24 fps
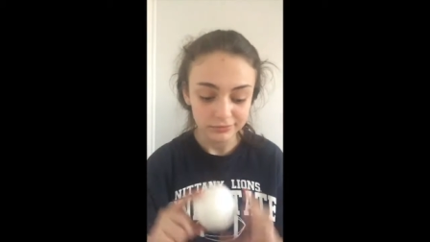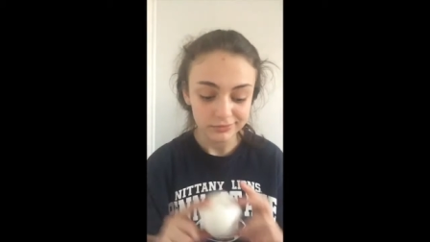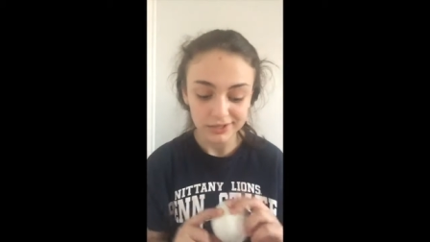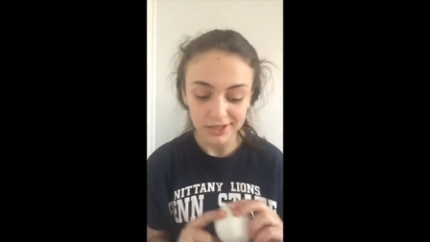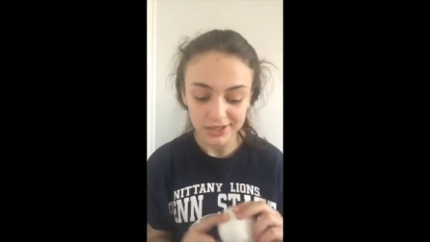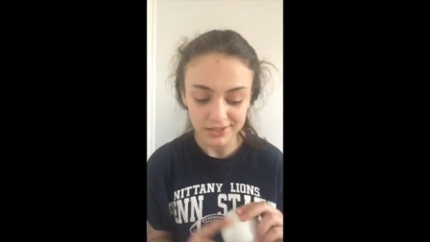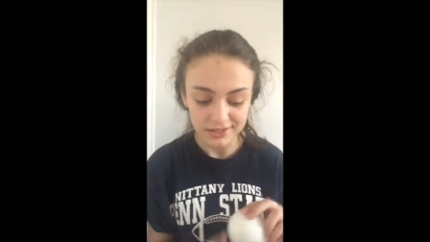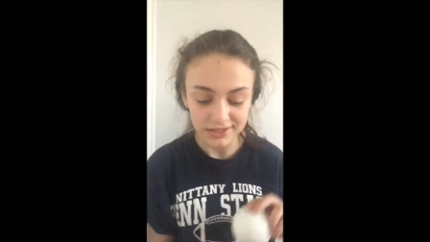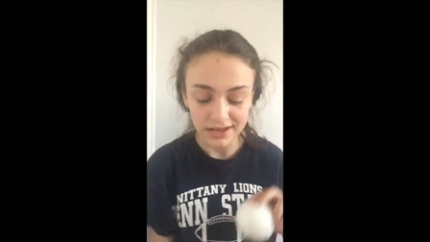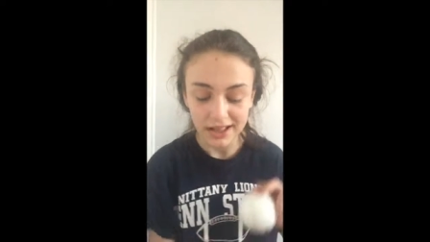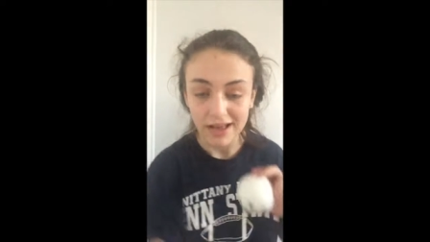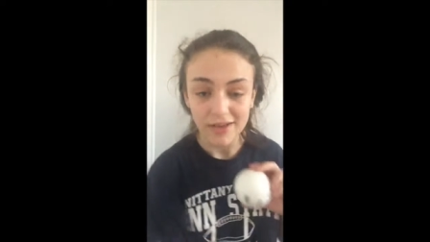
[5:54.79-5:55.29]

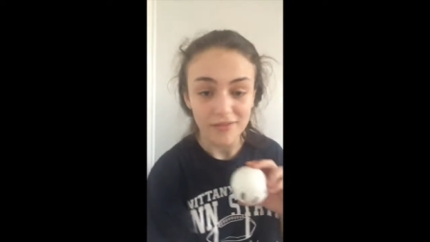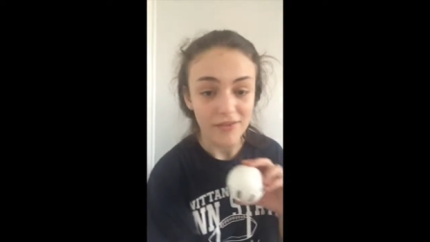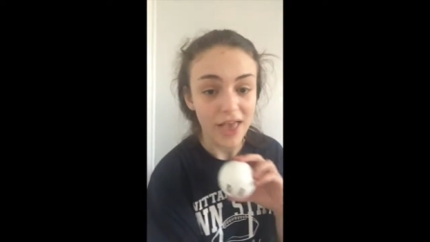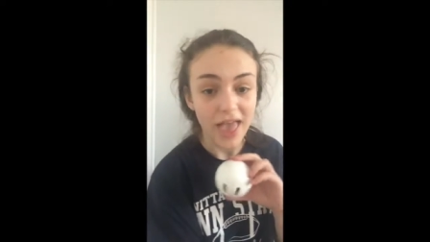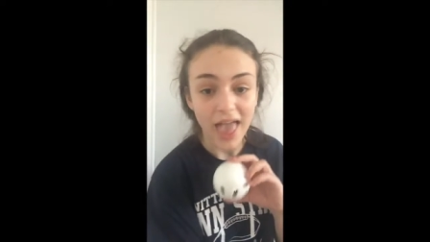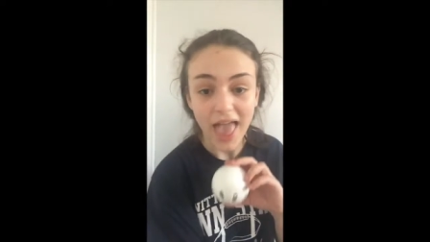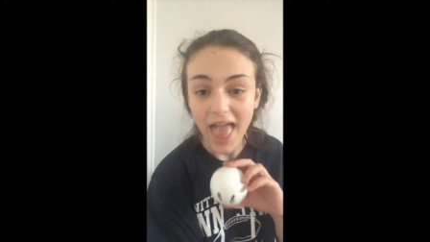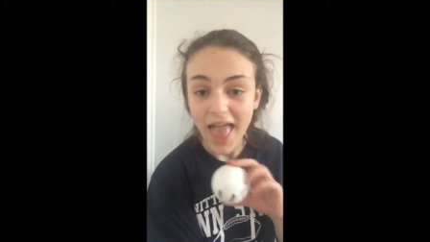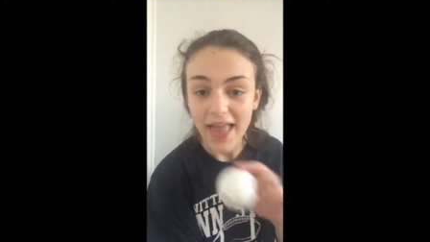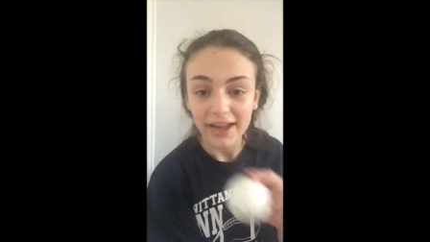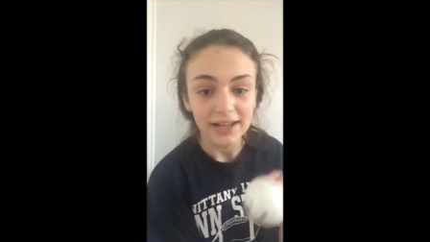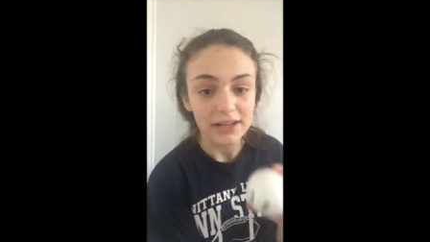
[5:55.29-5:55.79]
doesn't have
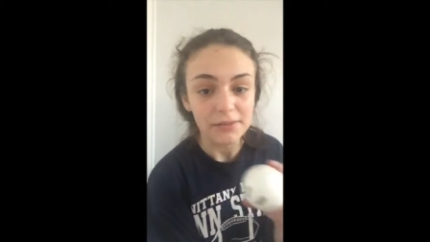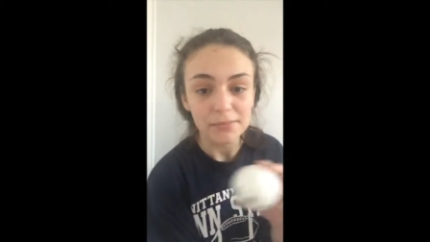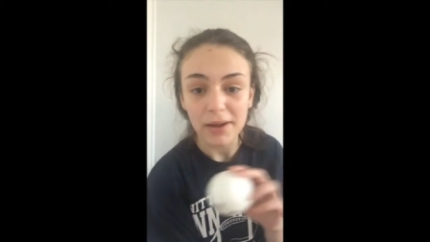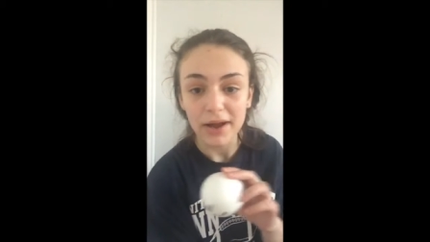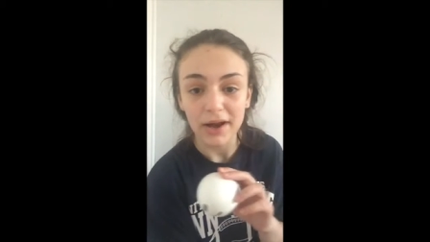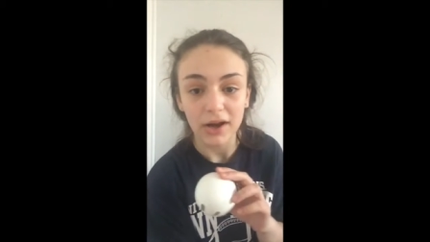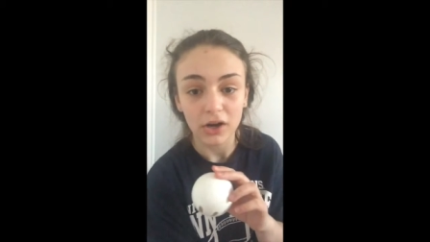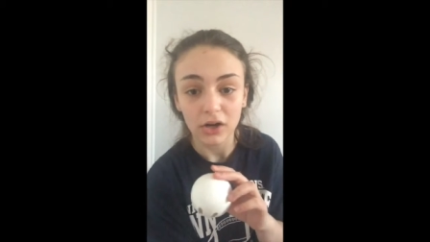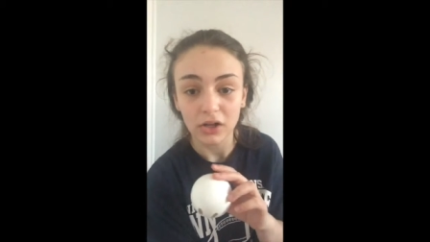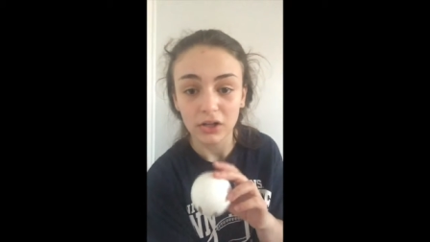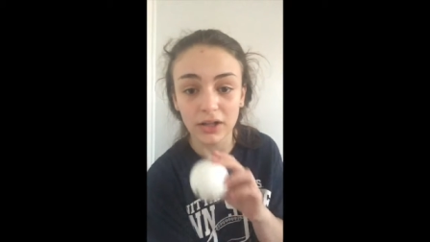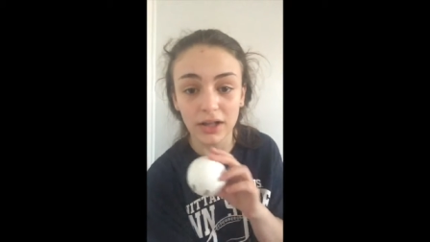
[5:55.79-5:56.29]
any
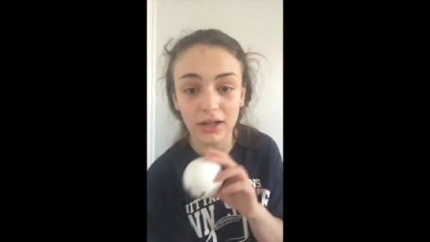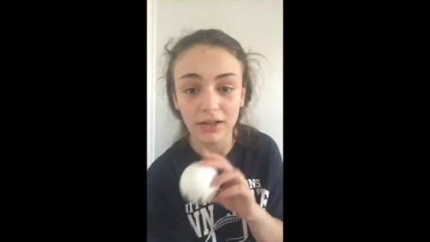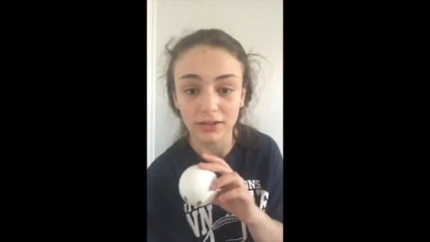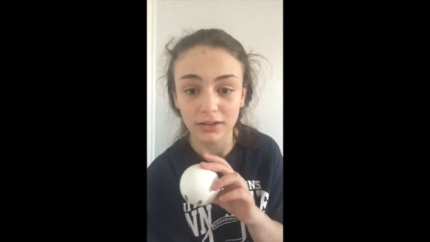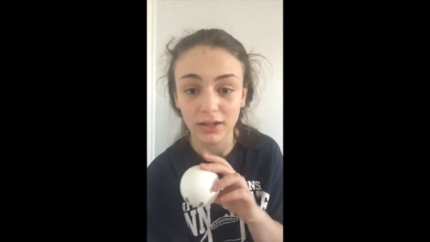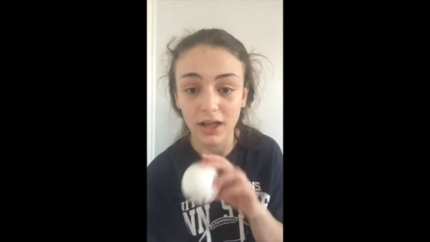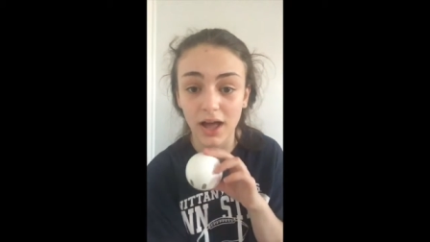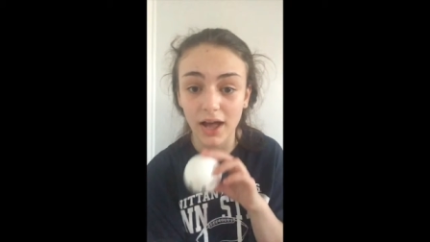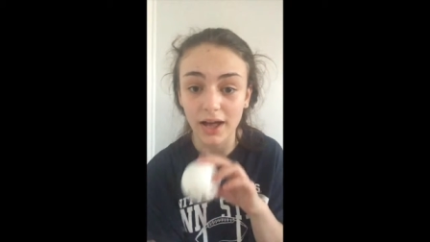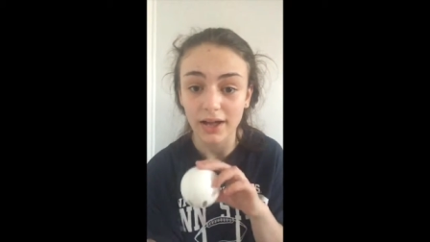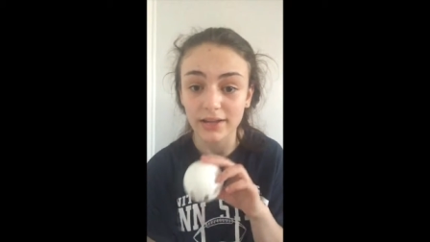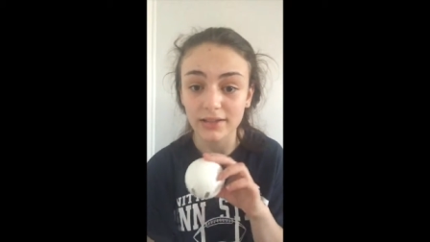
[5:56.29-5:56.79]
parallel
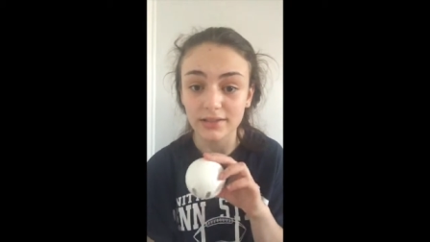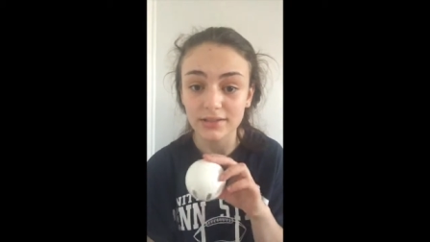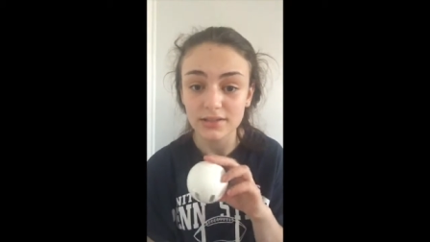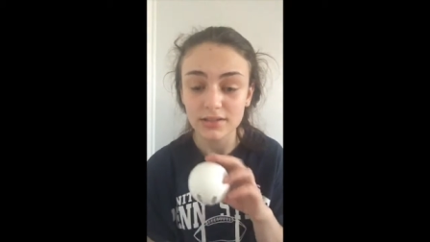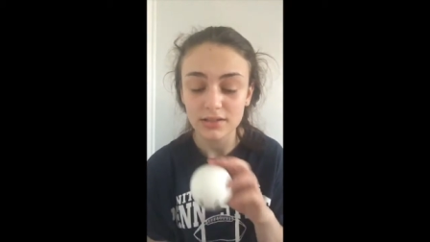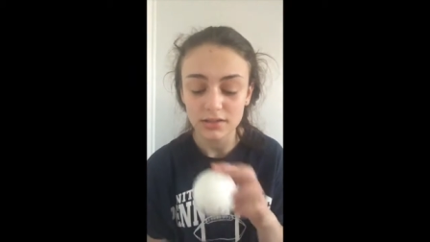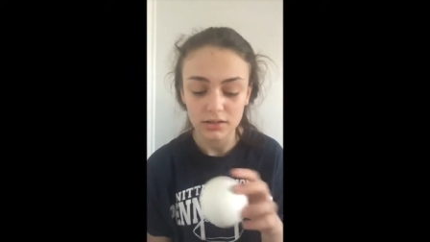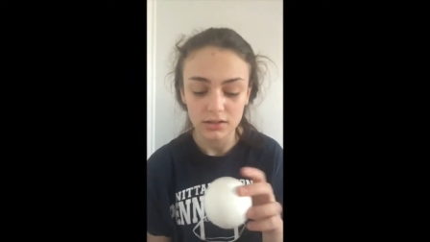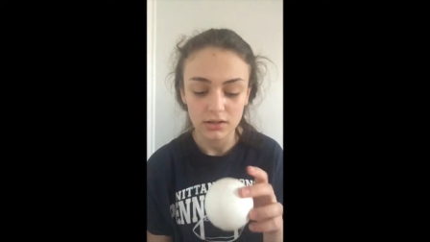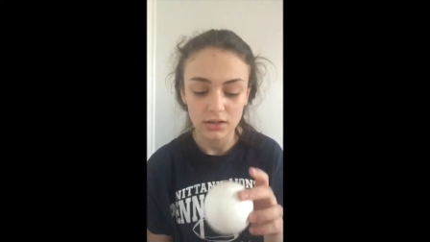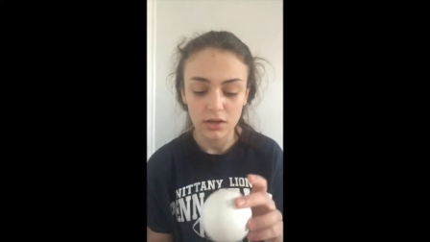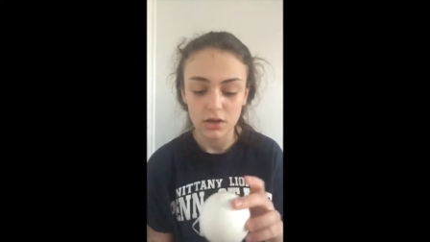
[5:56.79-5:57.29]

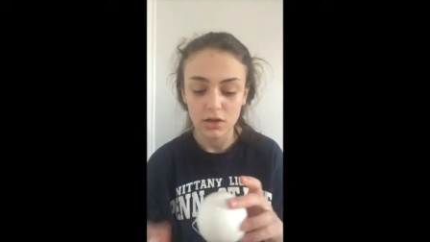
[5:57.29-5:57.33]
lines.